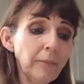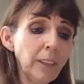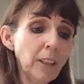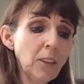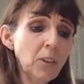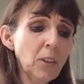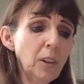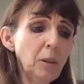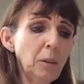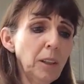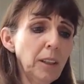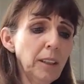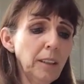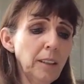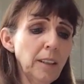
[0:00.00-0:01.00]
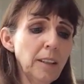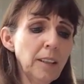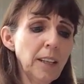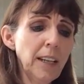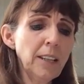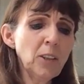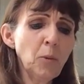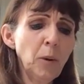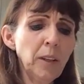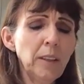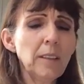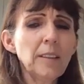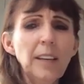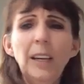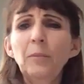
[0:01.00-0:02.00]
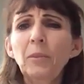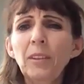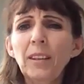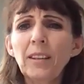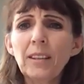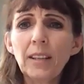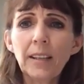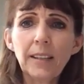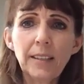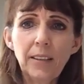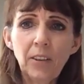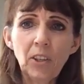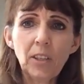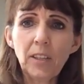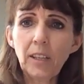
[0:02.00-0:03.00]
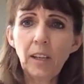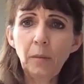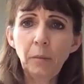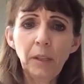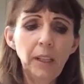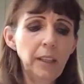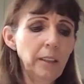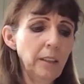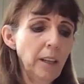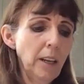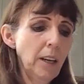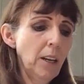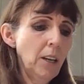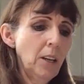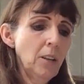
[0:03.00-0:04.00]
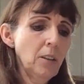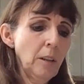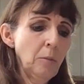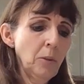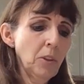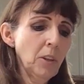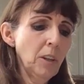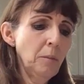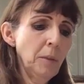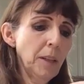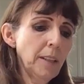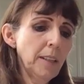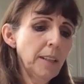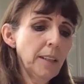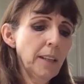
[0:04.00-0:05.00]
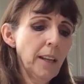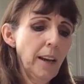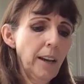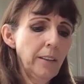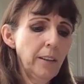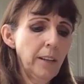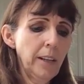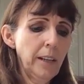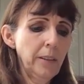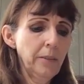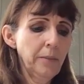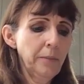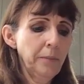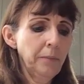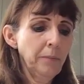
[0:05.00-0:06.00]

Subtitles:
So it doesn't taste quite the same with things like just cinnamon in. So I'm just going to mix this together now.